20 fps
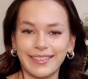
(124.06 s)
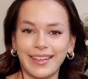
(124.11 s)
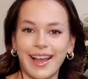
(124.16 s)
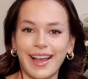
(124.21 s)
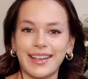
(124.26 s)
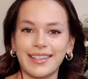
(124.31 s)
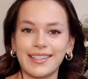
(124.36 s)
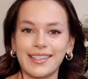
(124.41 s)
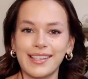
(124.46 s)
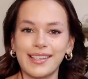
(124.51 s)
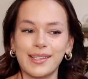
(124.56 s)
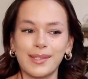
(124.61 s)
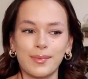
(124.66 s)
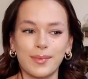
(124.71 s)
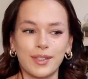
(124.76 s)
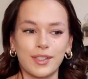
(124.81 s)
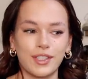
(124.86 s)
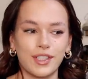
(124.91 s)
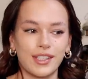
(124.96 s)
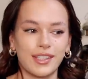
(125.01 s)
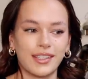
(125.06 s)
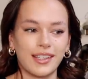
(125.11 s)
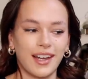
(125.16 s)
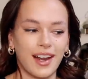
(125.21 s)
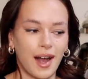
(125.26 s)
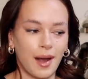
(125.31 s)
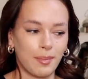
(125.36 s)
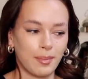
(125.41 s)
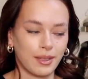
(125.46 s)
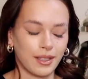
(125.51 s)
classes with just an
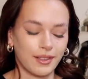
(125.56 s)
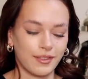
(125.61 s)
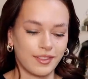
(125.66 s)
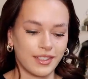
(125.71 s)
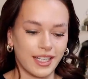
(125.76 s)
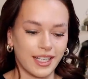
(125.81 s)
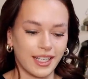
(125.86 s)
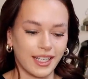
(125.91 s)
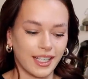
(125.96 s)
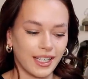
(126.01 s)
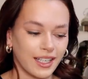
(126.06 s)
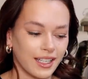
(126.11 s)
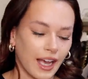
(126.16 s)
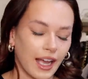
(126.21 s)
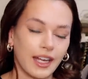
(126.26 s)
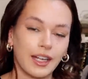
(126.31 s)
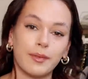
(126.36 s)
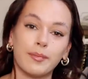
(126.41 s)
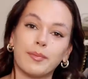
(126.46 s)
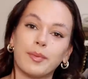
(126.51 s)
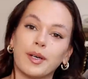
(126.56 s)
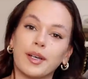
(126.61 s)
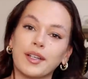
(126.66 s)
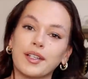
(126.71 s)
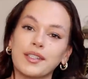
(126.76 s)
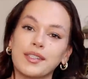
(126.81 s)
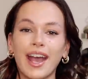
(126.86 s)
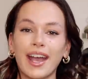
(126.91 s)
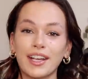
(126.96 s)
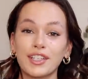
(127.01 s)
uplifting kind of
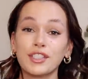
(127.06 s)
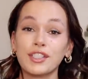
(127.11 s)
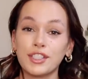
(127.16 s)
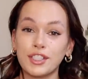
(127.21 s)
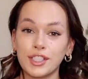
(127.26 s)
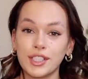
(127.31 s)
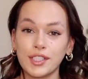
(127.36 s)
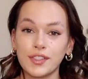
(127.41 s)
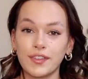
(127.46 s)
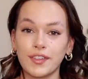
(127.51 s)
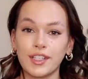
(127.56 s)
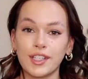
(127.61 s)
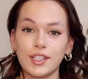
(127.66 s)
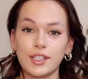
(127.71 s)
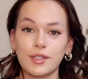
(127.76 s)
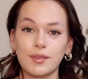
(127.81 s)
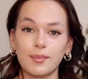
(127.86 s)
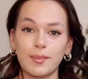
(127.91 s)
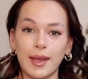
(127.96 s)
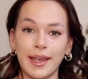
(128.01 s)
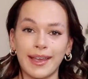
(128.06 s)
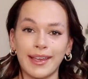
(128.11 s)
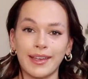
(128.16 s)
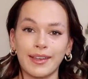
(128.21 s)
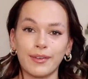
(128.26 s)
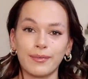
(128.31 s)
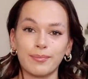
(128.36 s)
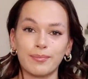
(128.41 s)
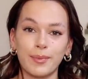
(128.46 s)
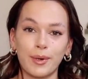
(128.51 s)
book. I actually just finished
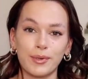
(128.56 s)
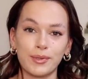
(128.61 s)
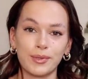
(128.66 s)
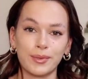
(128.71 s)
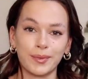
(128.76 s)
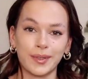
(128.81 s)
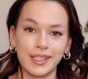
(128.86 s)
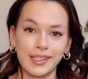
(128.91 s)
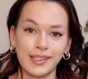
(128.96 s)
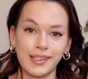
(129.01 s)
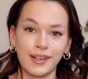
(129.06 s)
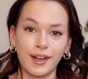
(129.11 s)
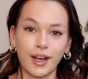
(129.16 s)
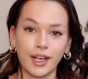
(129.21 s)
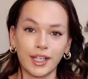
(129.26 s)
my most recent